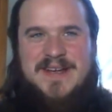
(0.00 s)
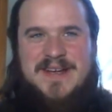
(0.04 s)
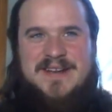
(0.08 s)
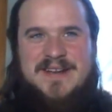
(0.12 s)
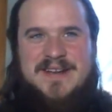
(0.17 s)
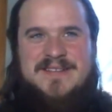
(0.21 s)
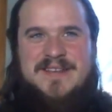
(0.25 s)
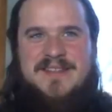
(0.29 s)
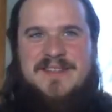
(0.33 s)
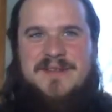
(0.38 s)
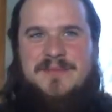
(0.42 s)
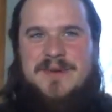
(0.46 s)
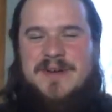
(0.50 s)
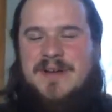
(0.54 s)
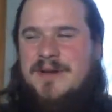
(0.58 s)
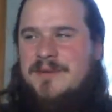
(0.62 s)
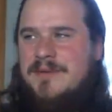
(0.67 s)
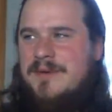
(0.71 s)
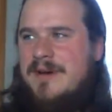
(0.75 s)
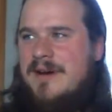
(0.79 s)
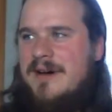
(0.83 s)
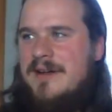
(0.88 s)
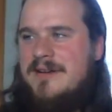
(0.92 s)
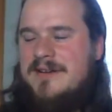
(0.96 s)
And it's in the
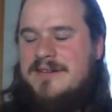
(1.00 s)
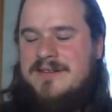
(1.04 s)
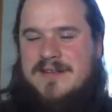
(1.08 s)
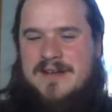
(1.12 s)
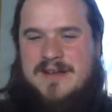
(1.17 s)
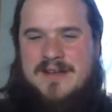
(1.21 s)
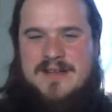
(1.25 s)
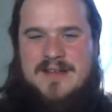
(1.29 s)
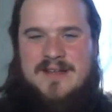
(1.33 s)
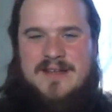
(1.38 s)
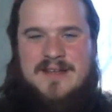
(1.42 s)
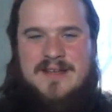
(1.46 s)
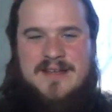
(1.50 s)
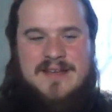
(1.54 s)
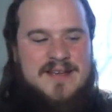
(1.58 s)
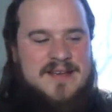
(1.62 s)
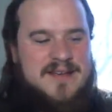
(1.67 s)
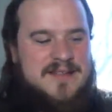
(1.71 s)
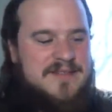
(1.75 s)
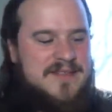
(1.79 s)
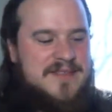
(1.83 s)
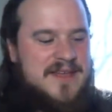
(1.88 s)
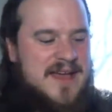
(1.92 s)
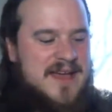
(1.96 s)
Mahabharata
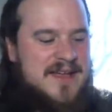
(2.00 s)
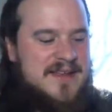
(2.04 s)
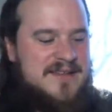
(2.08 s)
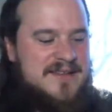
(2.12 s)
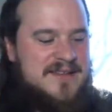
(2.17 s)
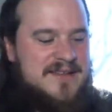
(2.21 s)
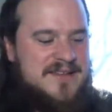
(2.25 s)
that,